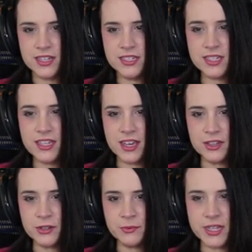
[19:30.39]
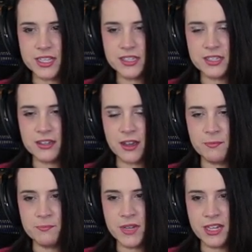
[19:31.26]
Together we can
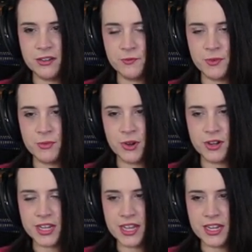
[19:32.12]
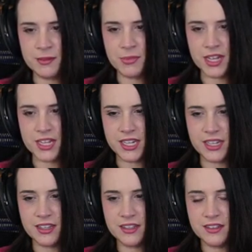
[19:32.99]
stop Mino from hurting
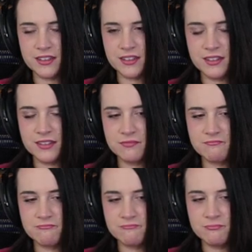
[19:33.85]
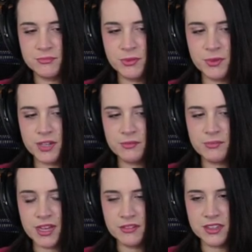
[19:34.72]
anybody! But what
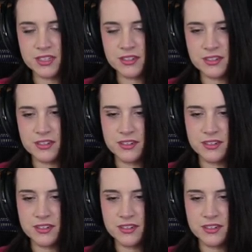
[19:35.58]
about the...